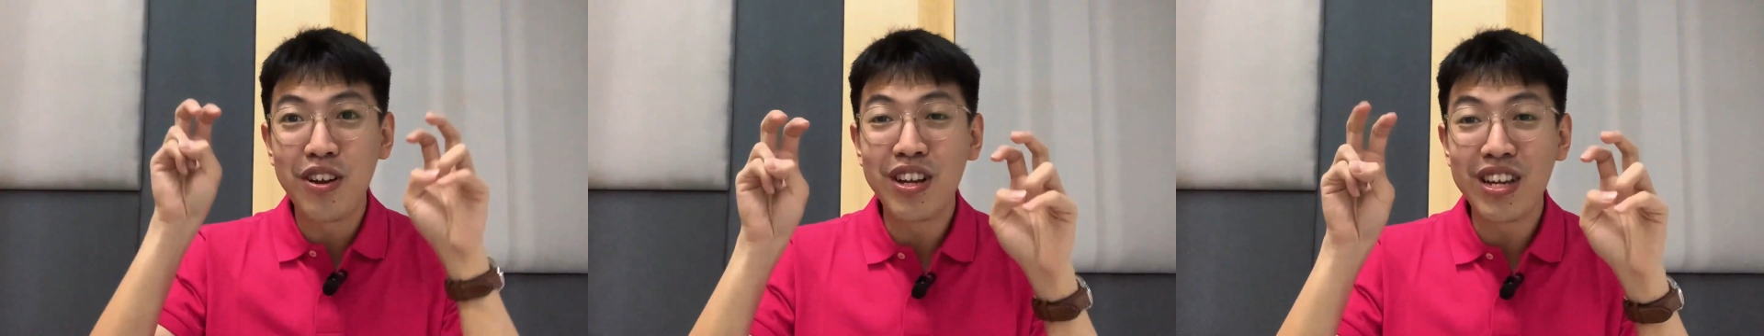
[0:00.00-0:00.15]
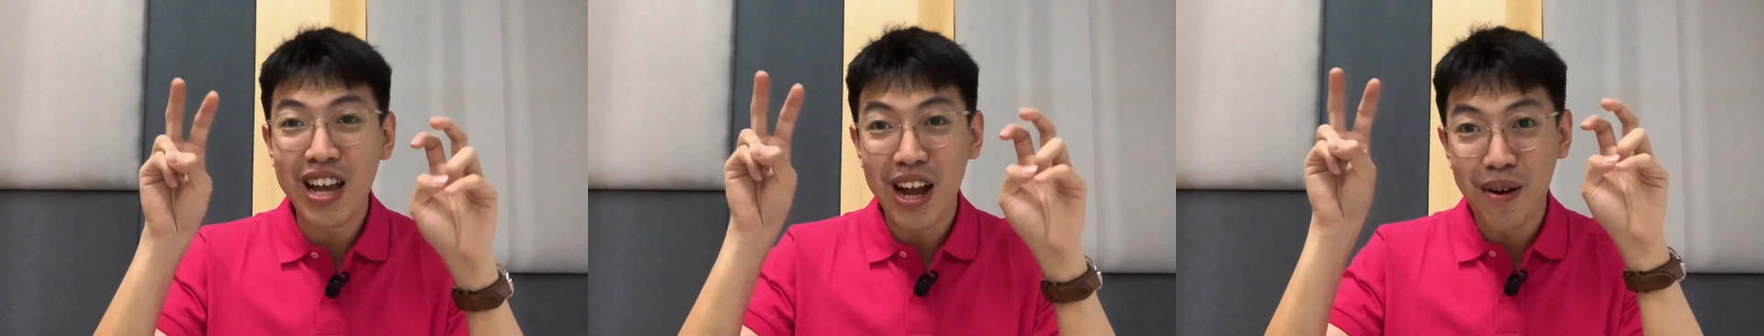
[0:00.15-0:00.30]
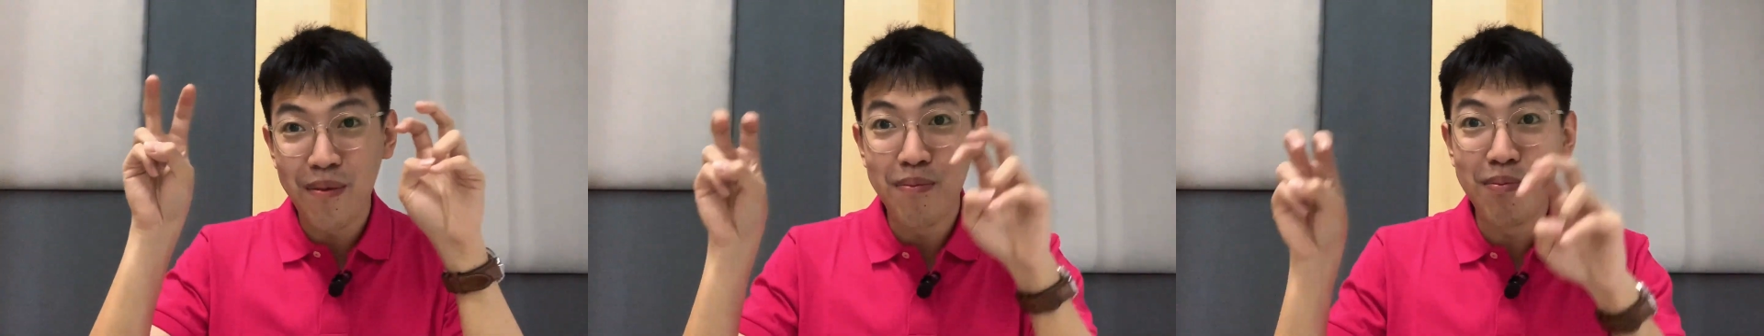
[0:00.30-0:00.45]

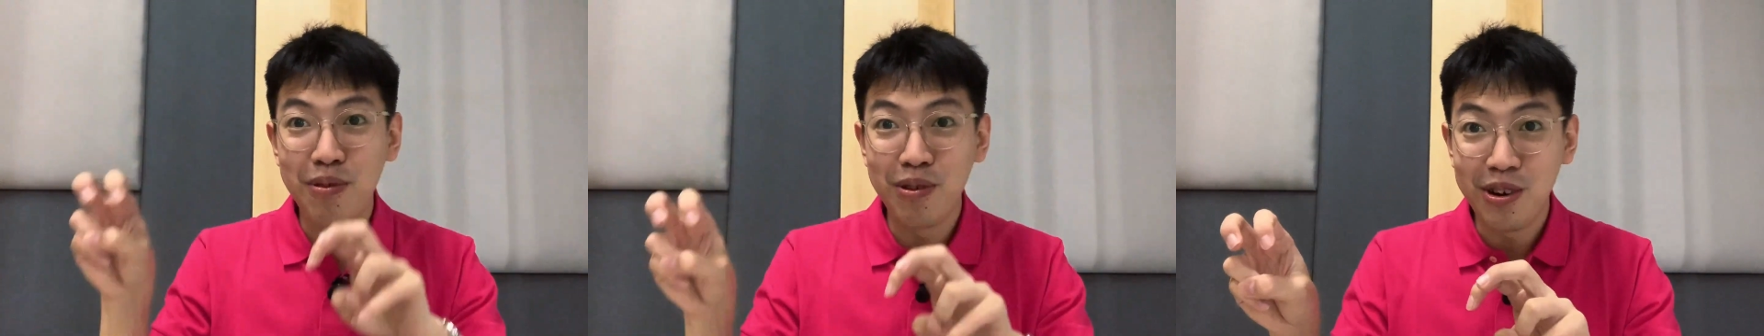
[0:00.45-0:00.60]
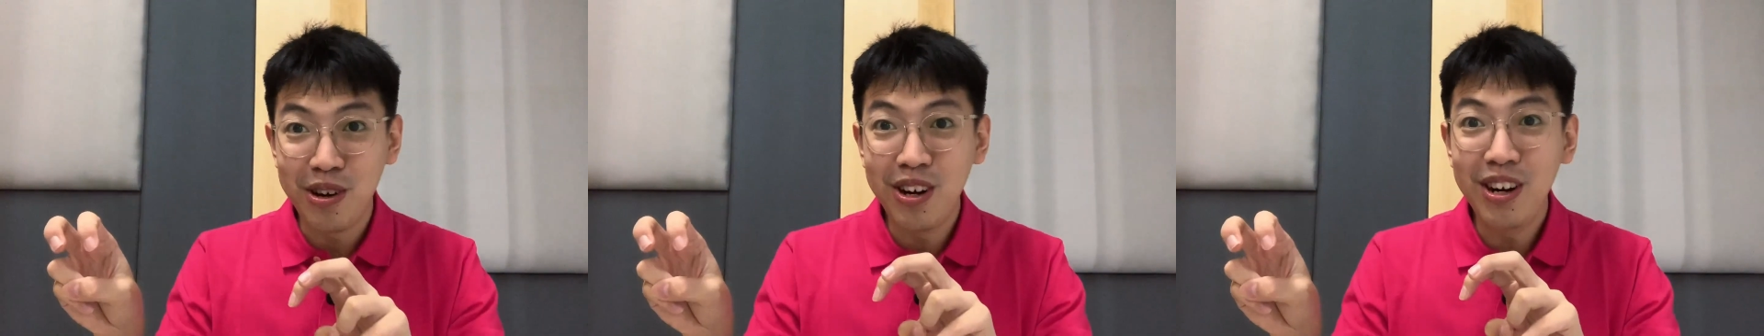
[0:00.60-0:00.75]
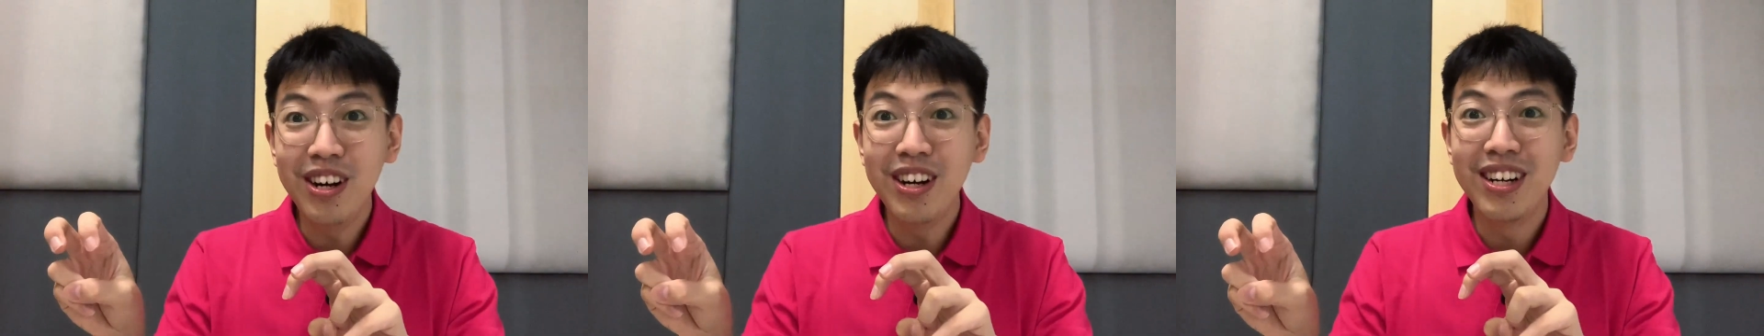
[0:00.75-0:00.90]

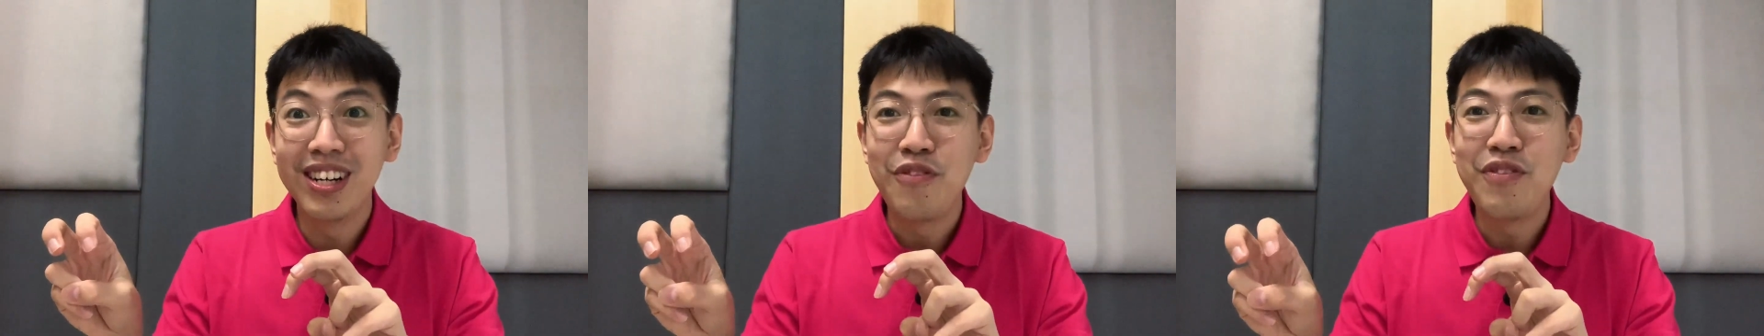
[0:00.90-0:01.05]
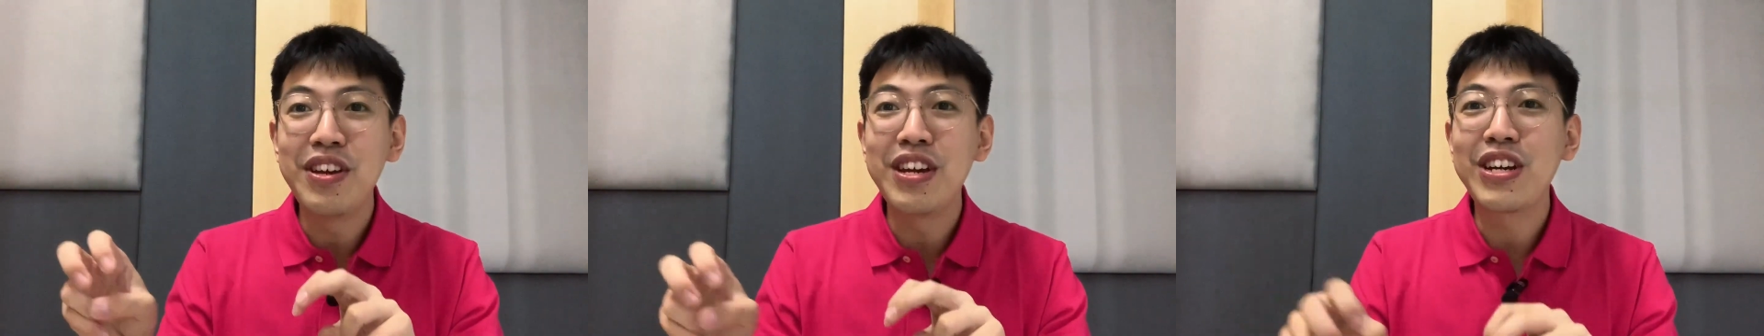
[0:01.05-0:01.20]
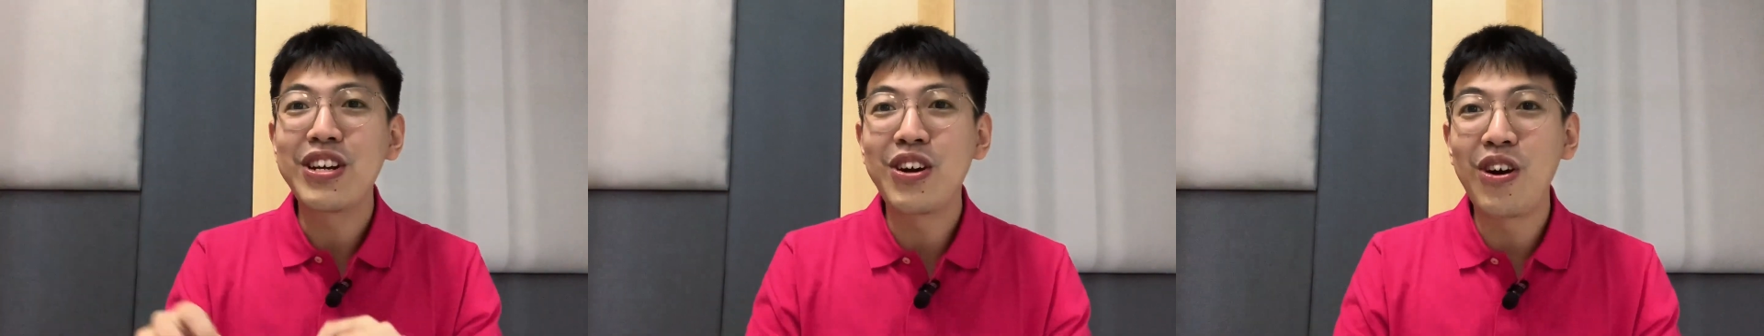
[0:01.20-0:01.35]
number,
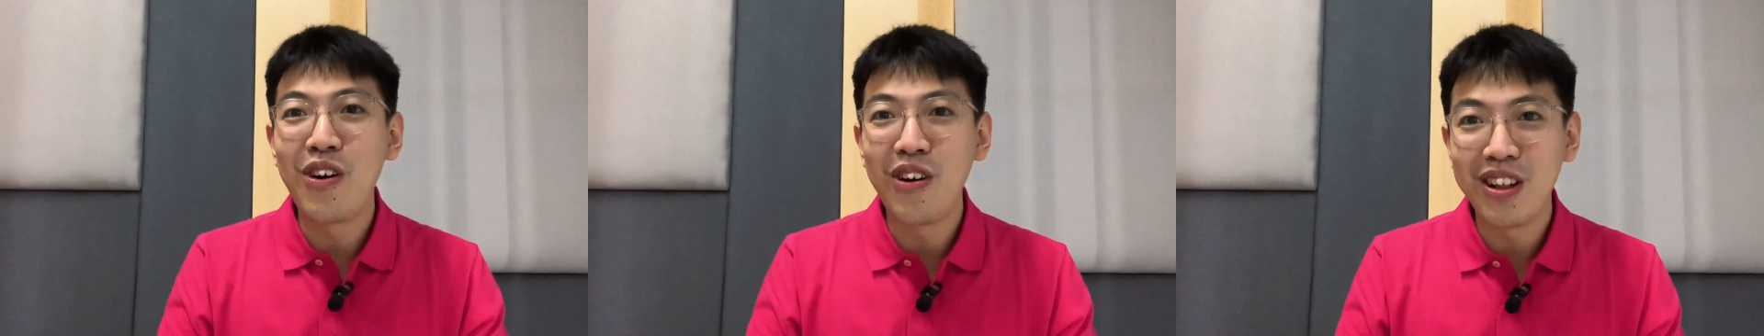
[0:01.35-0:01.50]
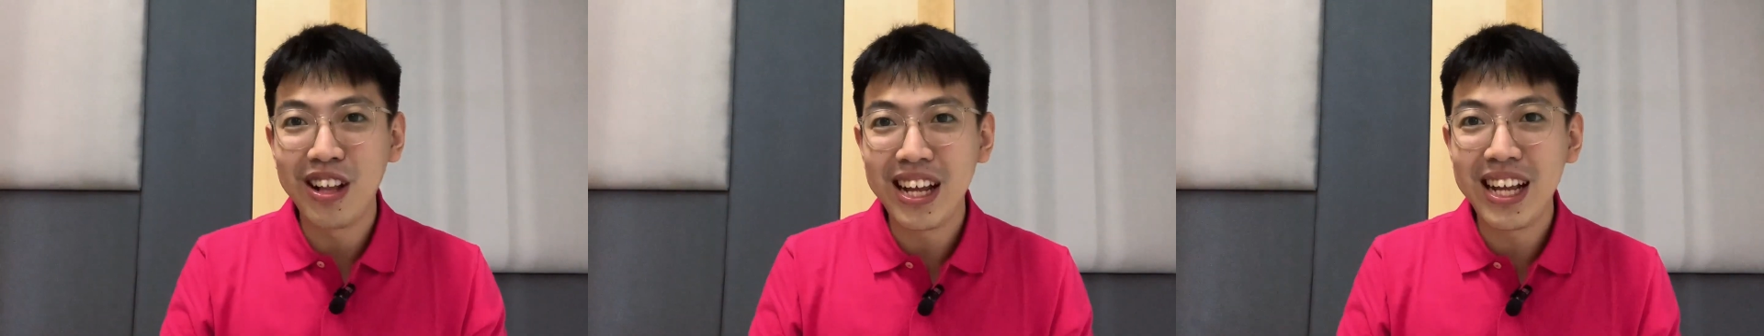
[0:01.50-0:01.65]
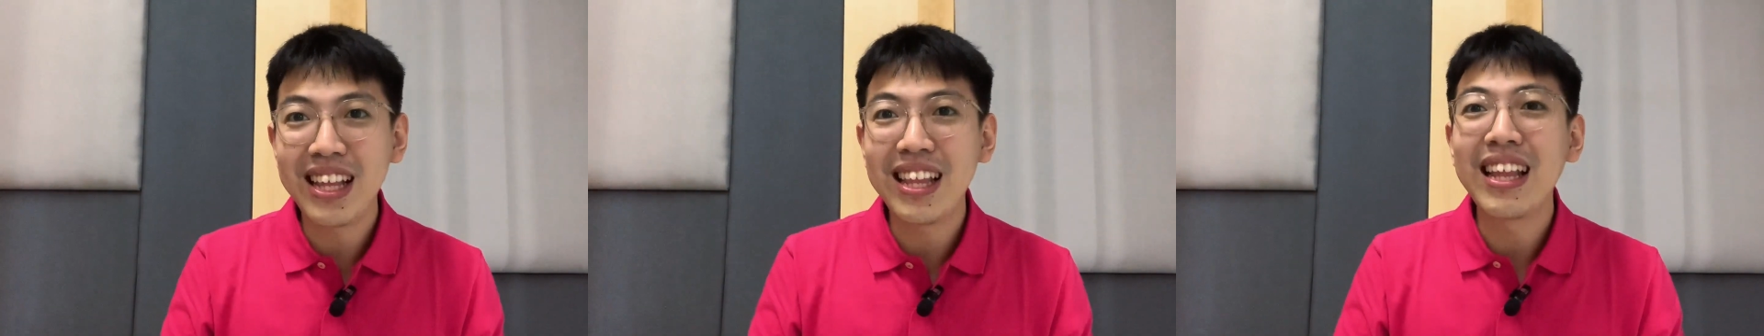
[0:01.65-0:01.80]
we
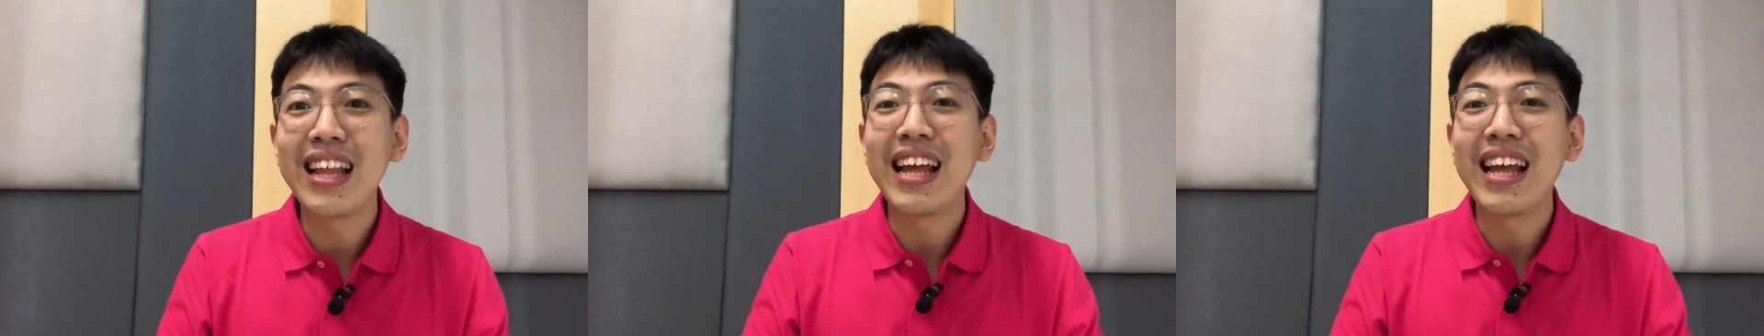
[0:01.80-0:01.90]
call it